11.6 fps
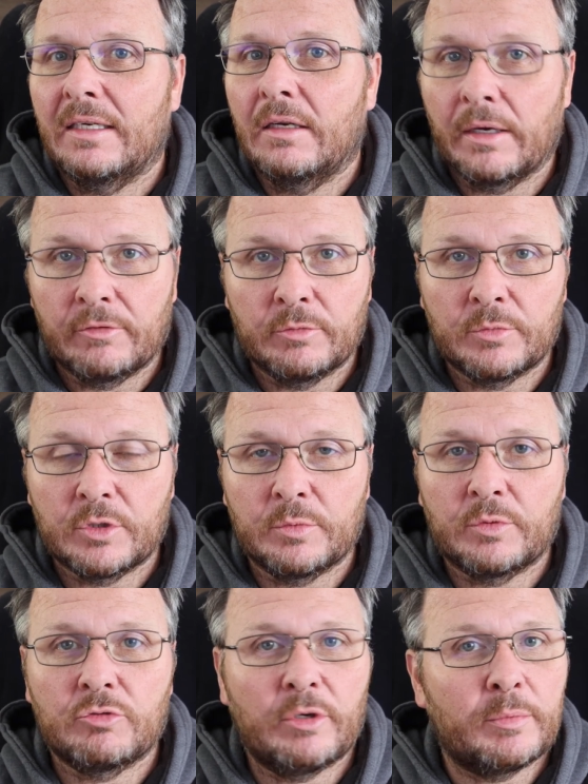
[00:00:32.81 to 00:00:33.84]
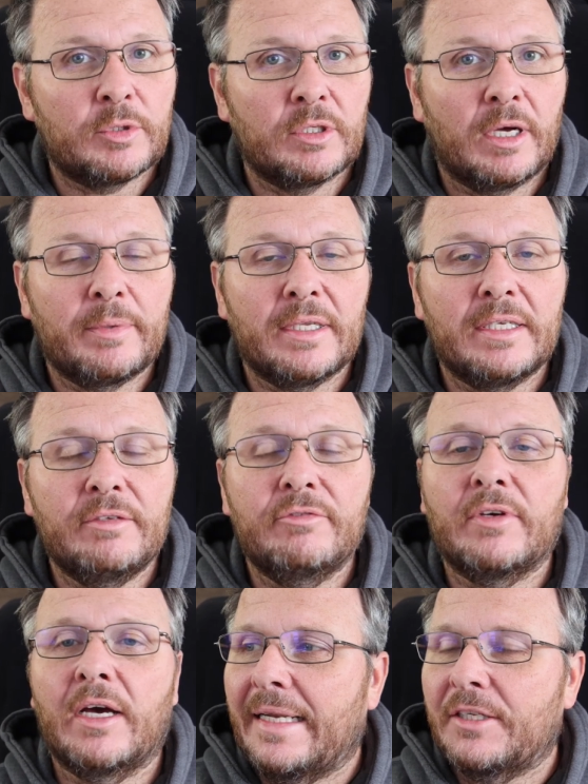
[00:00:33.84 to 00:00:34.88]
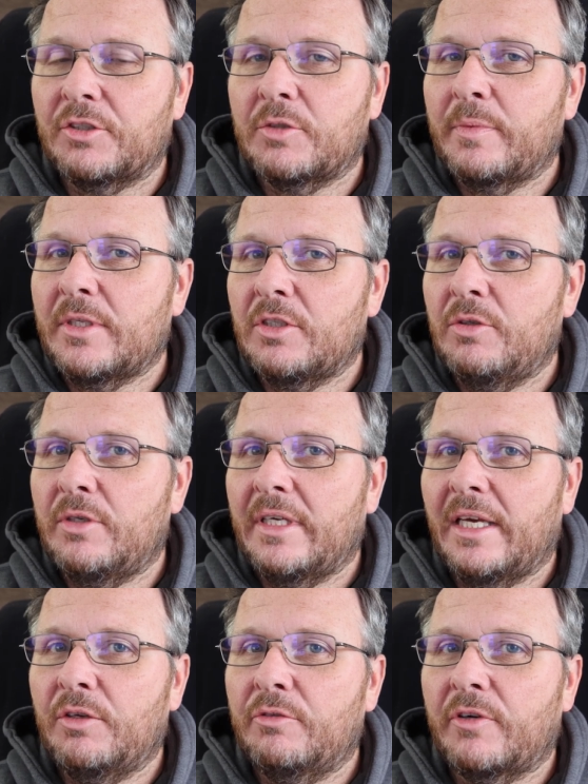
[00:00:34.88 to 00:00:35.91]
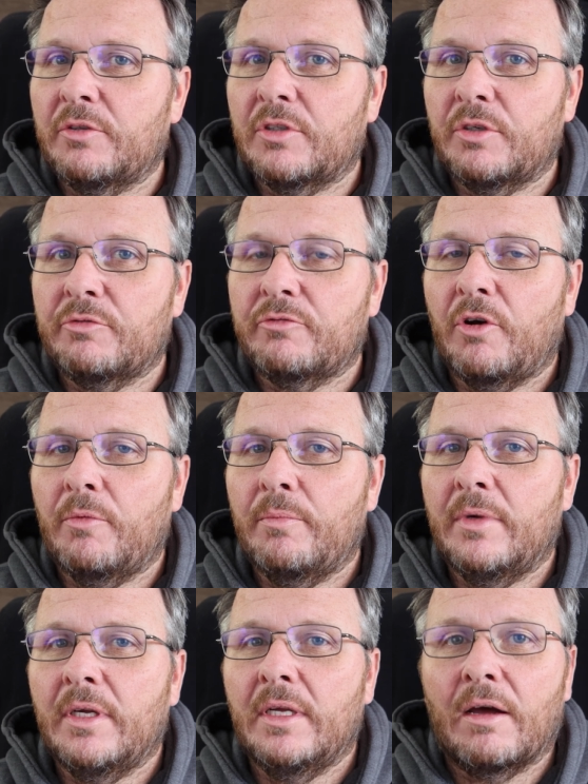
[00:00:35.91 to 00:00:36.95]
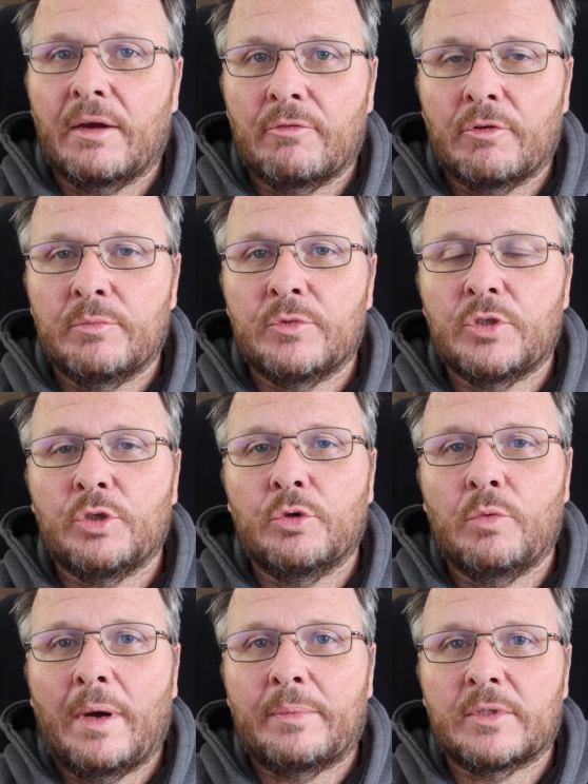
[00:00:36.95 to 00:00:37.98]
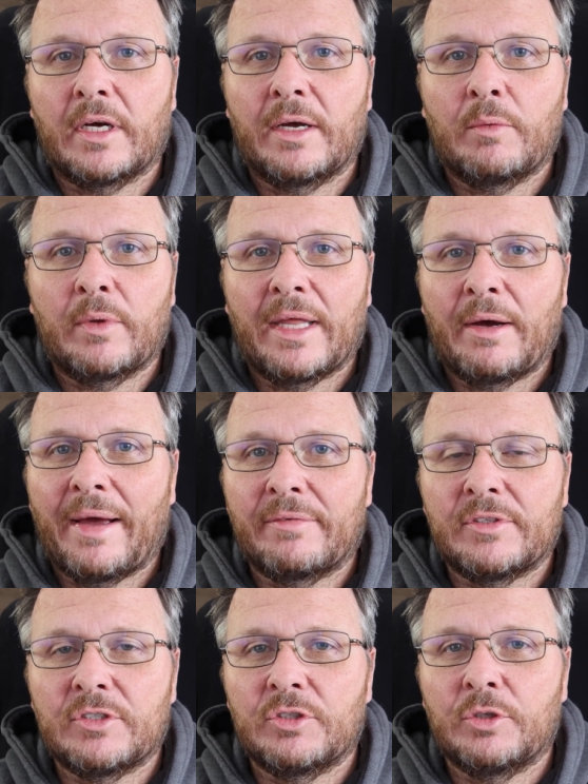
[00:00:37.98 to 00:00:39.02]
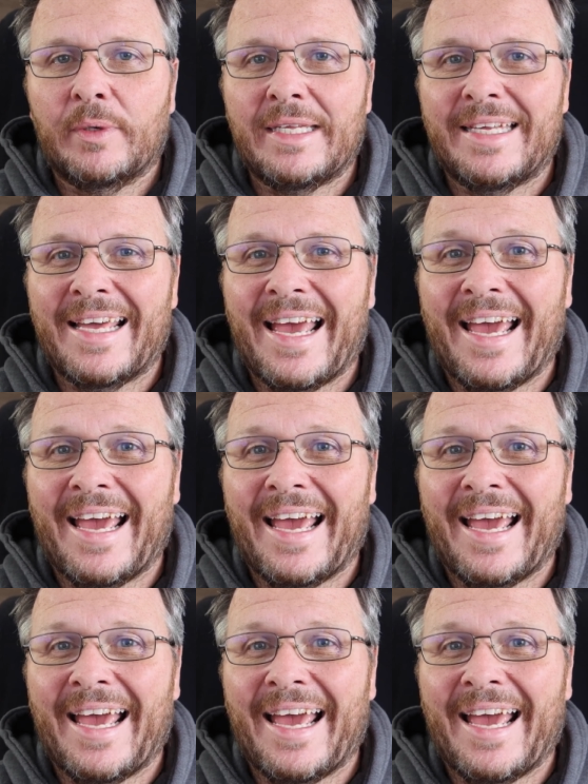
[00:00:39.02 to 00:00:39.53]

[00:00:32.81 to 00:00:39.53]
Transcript: Lightroom subscription I believe and it just means that you can get your photos from Lightroom to your website without having to do any